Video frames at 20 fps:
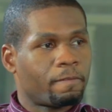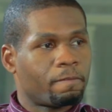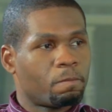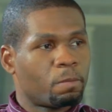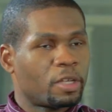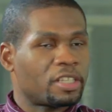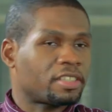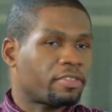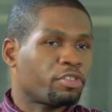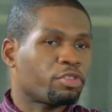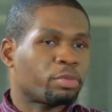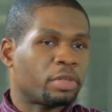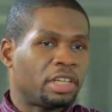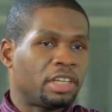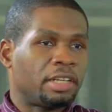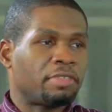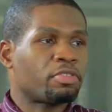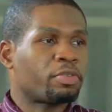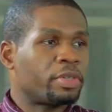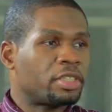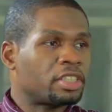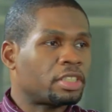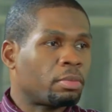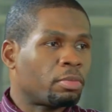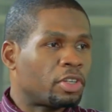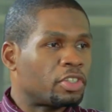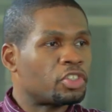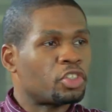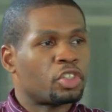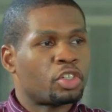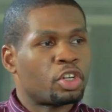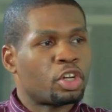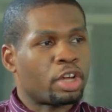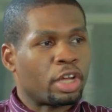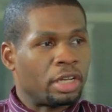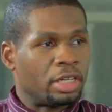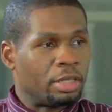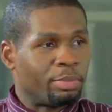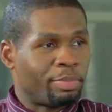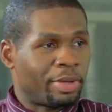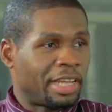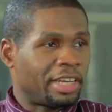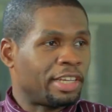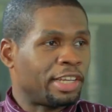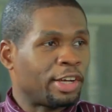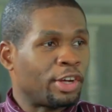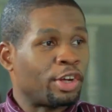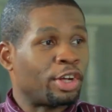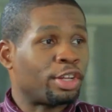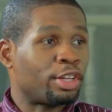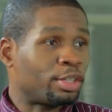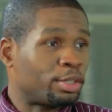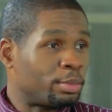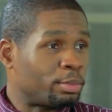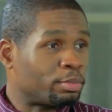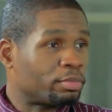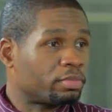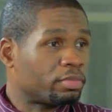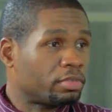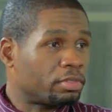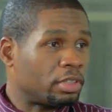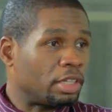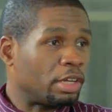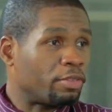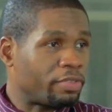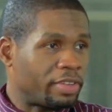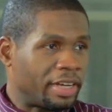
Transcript: Because if you've been living with someone so long and depending on them, like